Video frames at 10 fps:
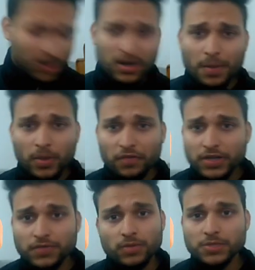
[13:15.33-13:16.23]
A couple of
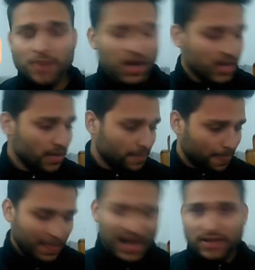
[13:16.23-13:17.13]
hits from Sparky
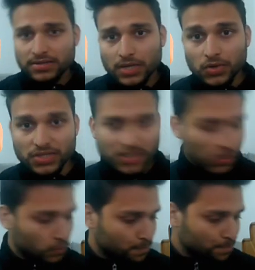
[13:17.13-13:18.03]
and the tower is
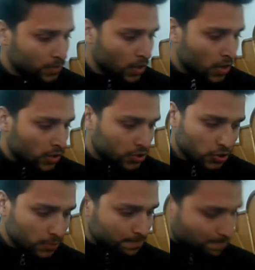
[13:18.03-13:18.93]
down.
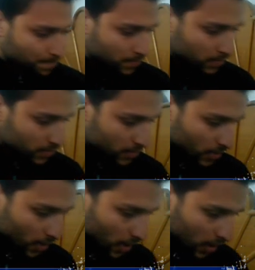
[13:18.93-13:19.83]
So,
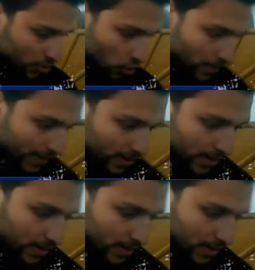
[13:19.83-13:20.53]
I'll show you my deck